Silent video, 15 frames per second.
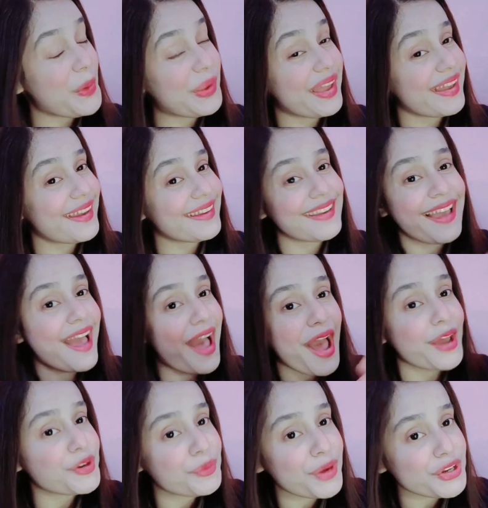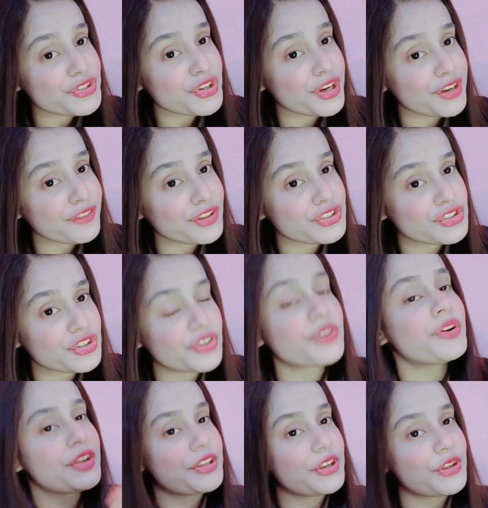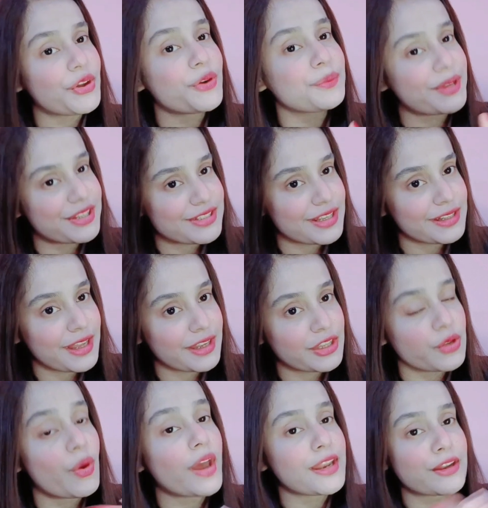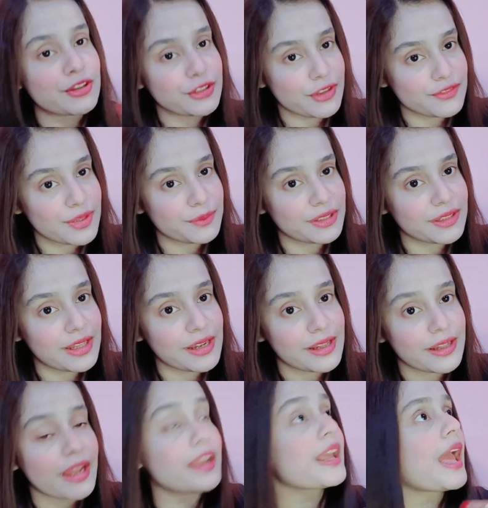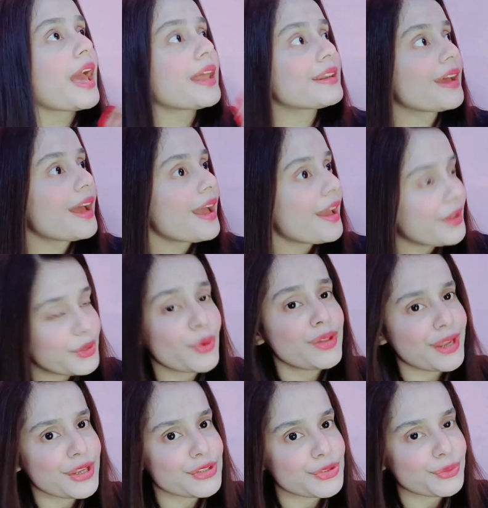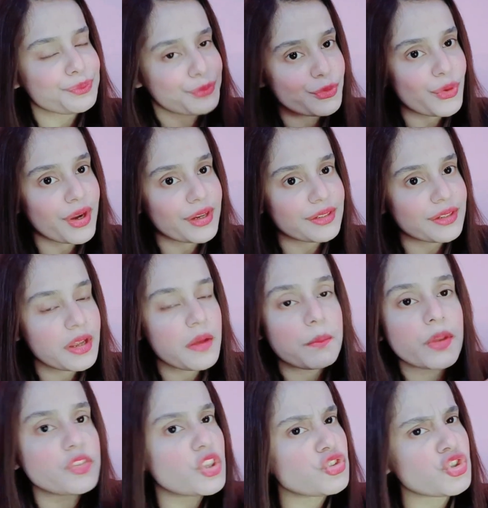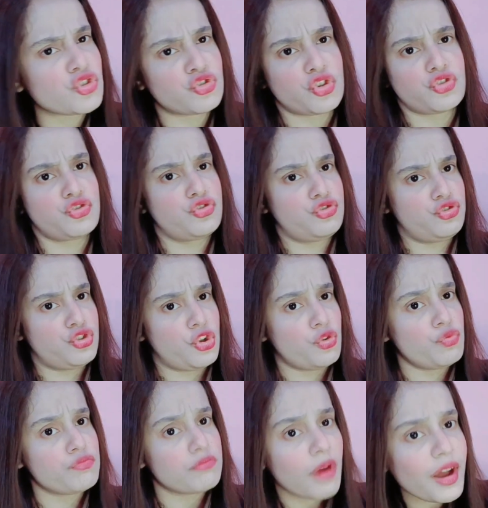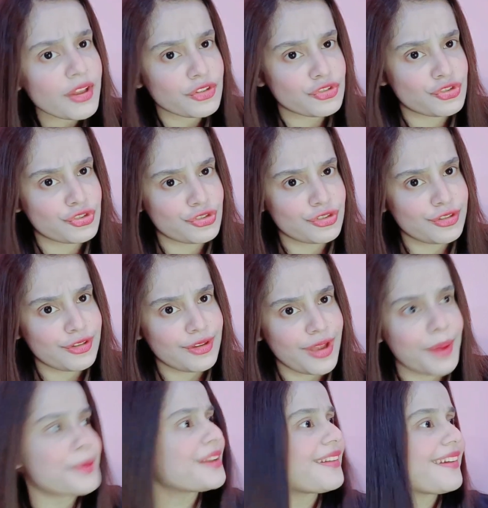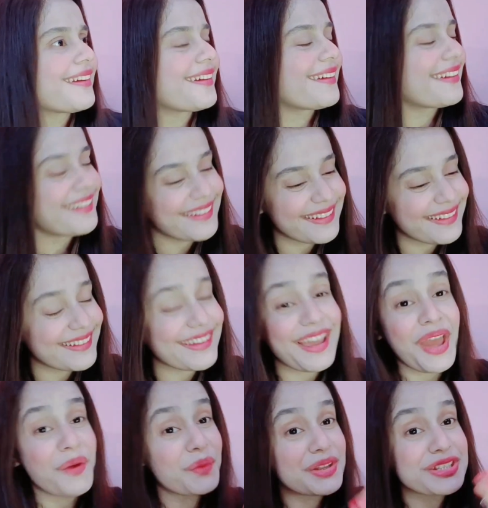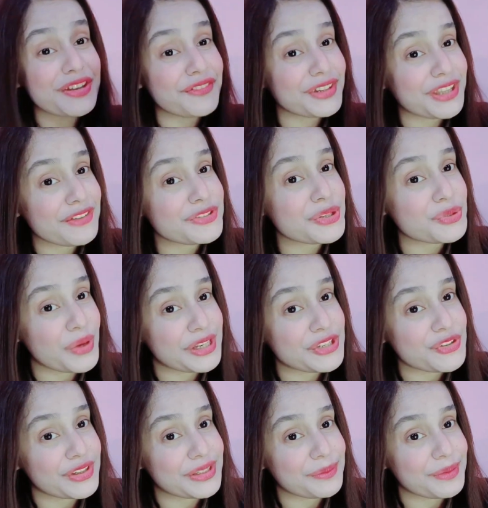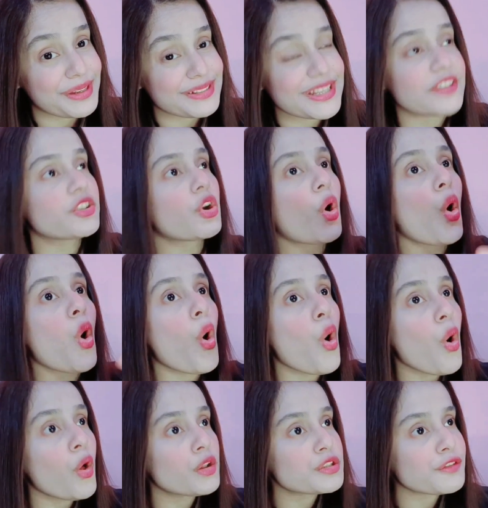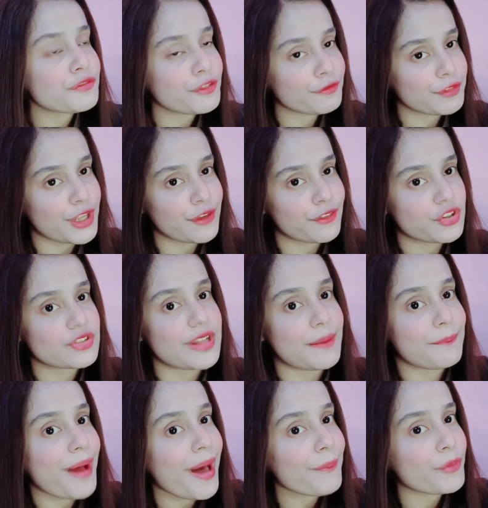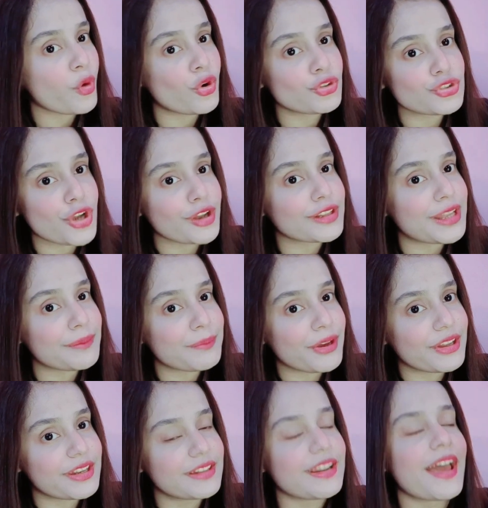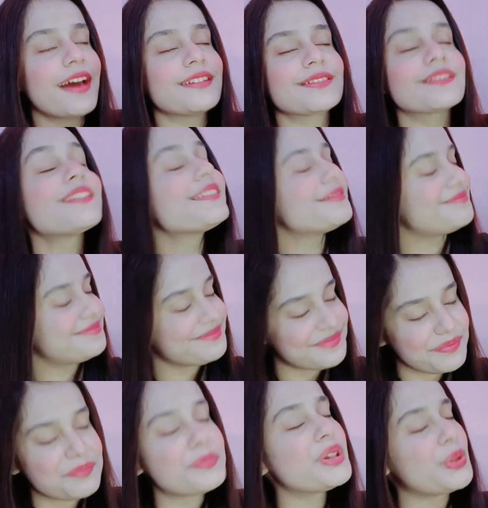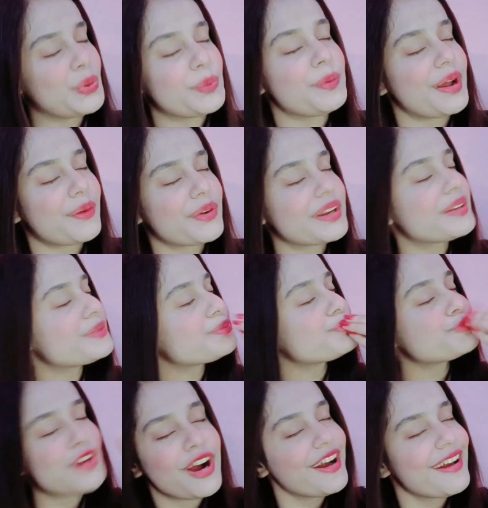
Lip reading: okay, I don't mind sharing with you, you know, because I like you, and I could give something that I like, and you like it too, right? But this is just too much. I mean, when someone gives you 20 jelly beans, and they're all different flavors, like popcorn, chocolate, pudding, and blueberry,